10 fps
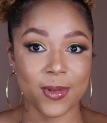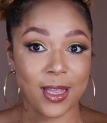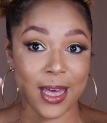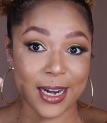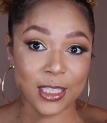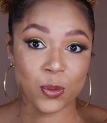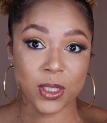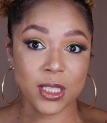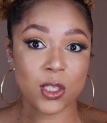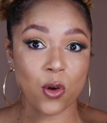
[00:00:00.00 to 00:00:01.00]
That is
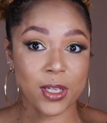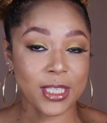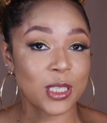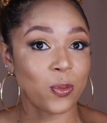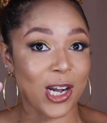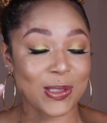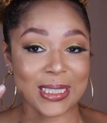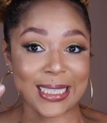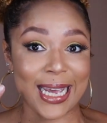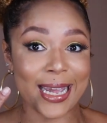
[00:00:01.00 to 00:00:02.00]
what is on these brows
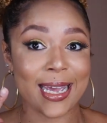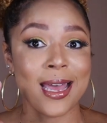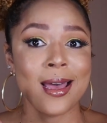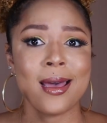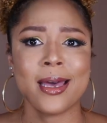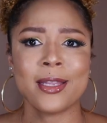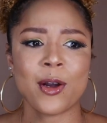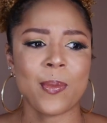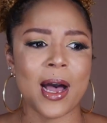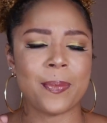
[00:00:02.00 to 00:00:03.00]
today and
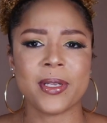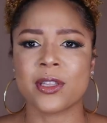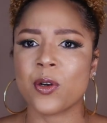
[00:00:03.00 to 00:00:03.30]
they're popping.